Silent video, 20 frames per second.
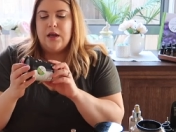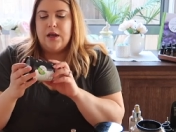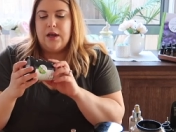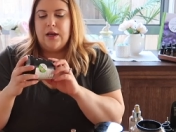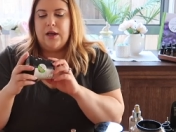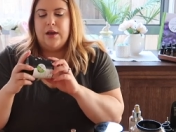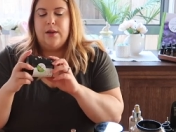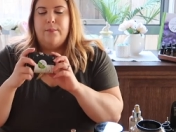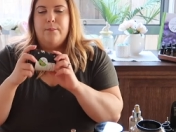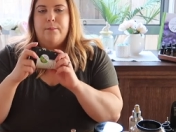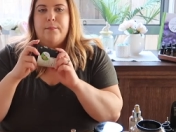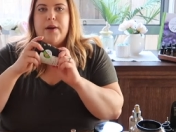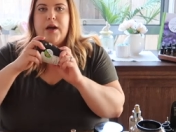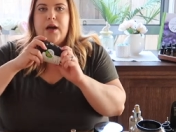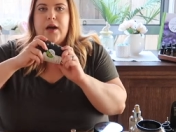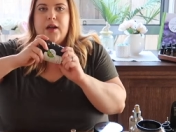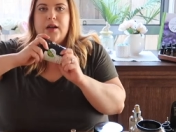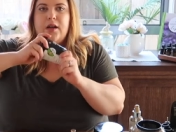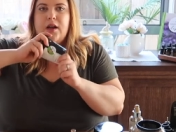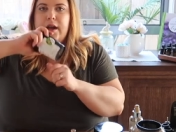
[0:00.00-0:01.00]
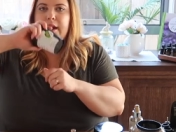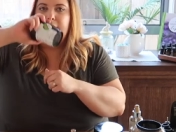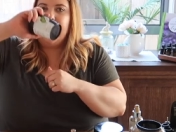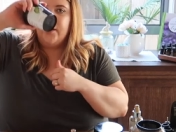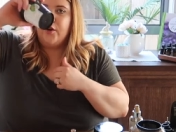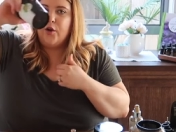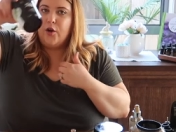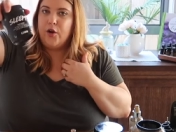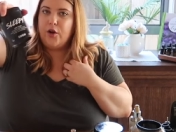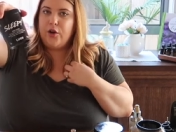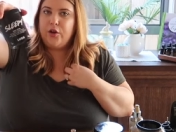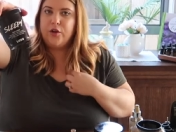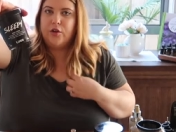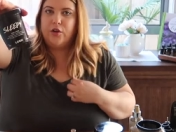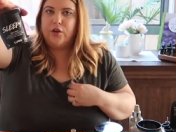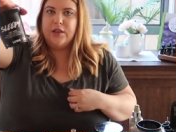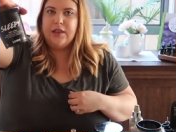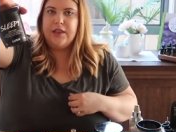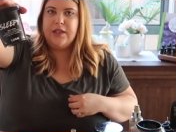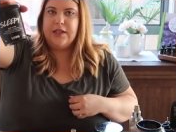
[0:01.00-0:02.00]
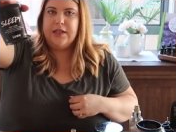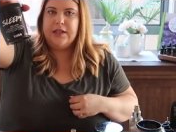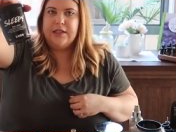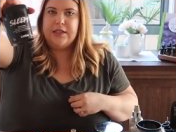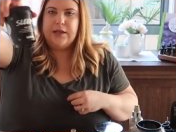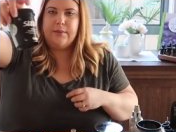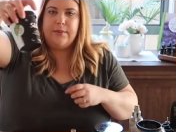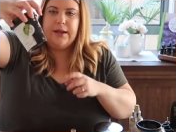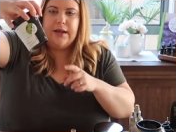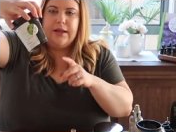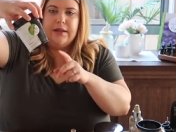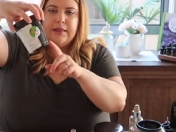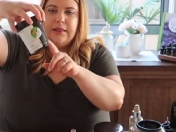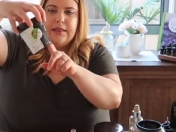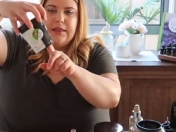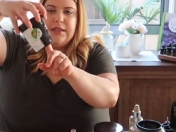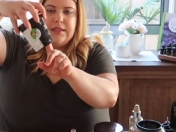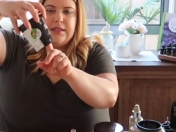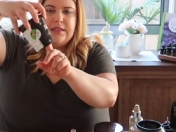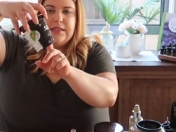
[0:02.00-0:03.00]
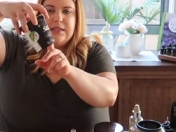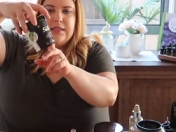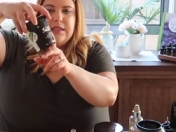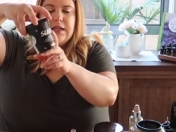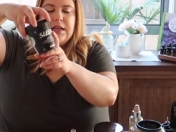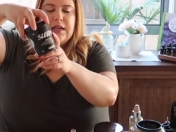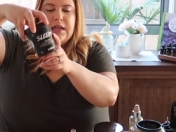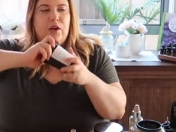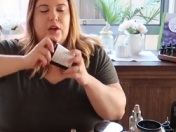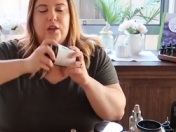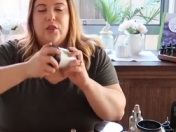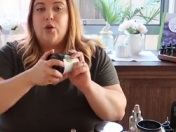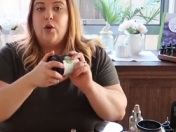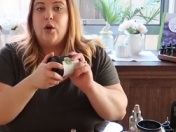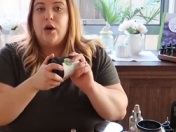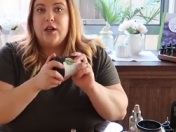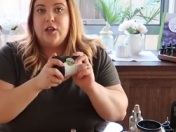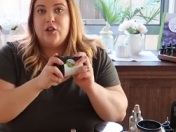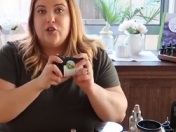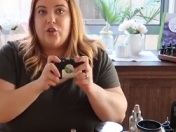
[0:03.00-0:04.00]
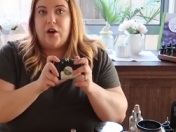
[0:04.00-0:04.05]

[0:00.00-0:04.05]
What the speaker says: But I had heard good things about this So I thought I'd